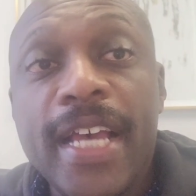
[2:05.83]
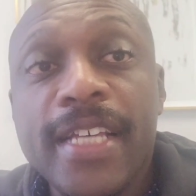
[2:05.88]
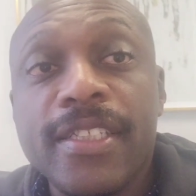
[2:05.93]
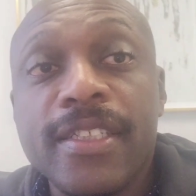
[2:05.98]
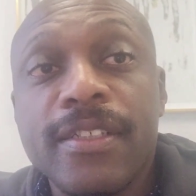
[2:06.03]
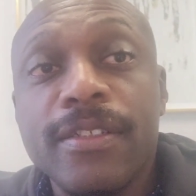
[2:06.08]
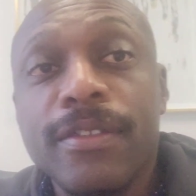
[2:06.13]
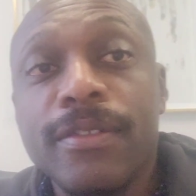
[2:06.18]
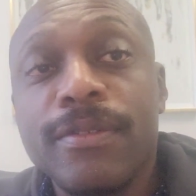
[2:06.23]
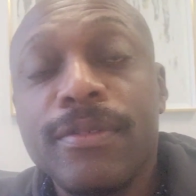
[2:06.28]
has
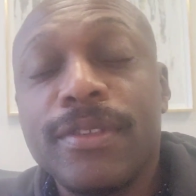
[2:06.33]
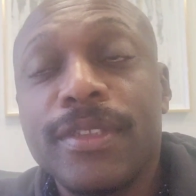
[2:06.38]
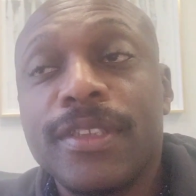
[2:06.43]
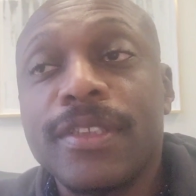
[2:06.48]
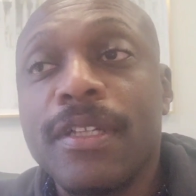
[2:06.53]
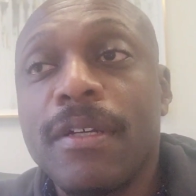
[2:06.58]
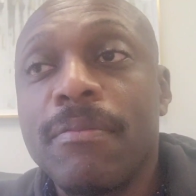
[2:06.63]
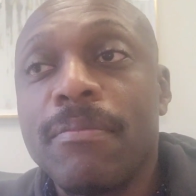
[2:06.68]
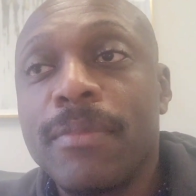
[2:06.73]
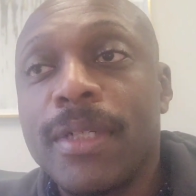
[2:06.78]
to
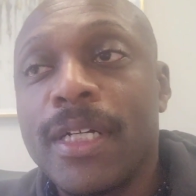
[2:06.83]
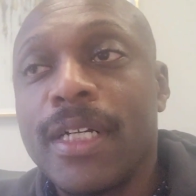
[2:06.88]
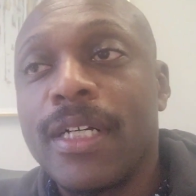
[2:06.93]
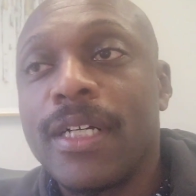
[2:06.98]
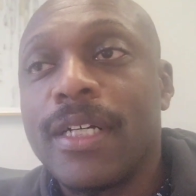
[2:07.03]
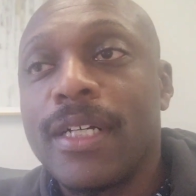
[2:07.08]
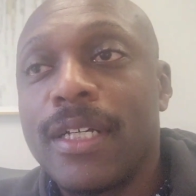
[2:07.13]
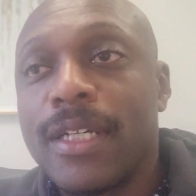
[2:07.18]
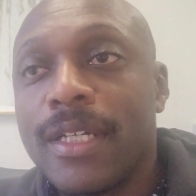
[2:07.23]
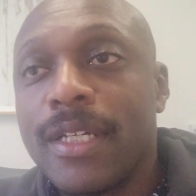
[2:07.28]

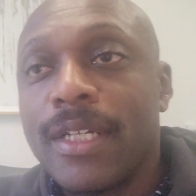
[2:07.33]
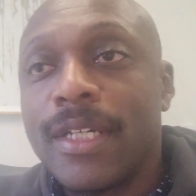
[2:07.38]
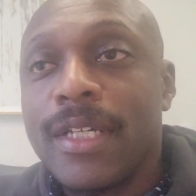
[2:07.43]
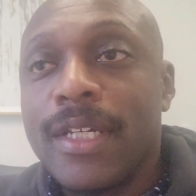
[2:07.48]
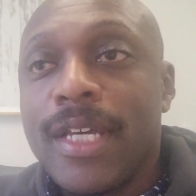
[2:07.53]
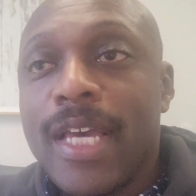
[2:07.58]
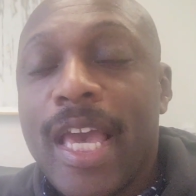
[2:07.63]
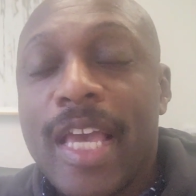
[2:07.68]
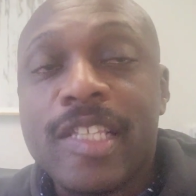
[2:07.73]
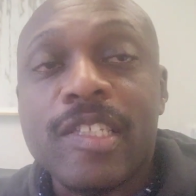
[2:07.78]
some
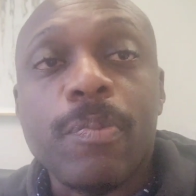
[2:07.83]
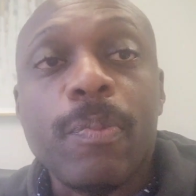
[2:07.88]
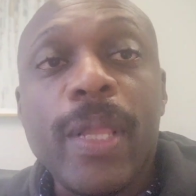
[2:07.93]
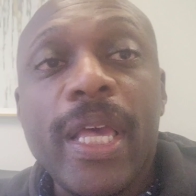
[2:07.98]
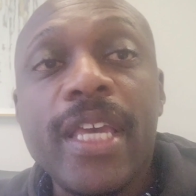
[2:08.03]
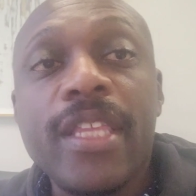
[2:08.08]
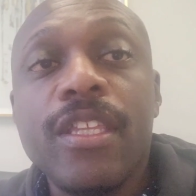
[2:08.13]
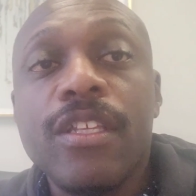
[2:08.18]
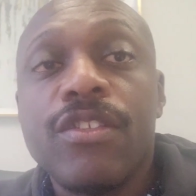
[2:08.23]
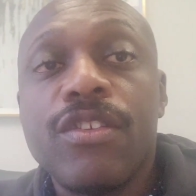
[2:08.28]

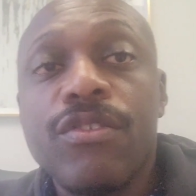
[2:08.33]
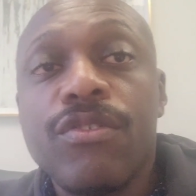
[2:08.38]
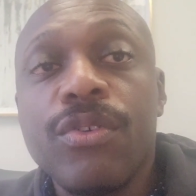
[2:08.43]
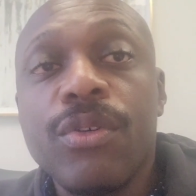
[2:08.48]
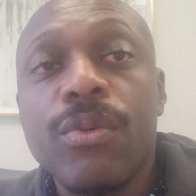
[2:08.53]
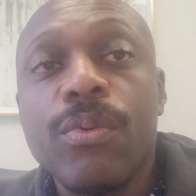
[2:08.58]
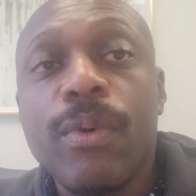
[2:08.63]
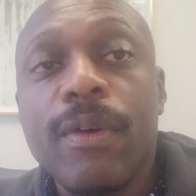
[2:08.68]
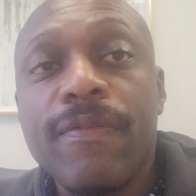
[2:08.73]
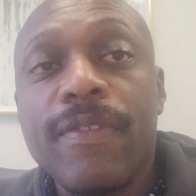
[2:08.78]
explaining to
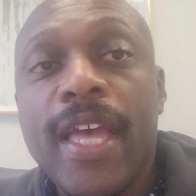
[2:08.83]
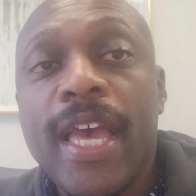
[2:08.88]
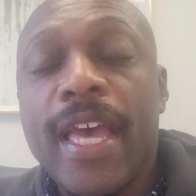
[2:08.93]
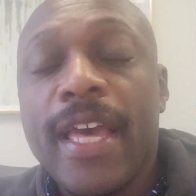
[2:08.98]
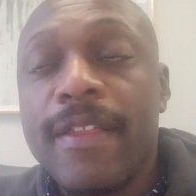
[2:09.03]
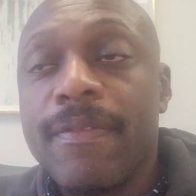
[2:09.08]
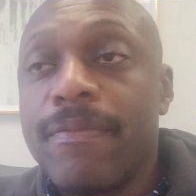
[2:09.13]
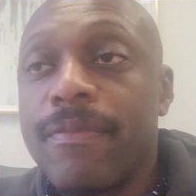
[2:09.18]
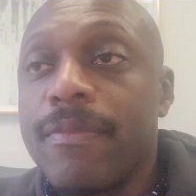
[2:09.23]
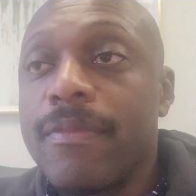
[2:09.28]
do with
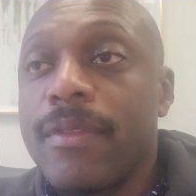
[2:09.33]
that.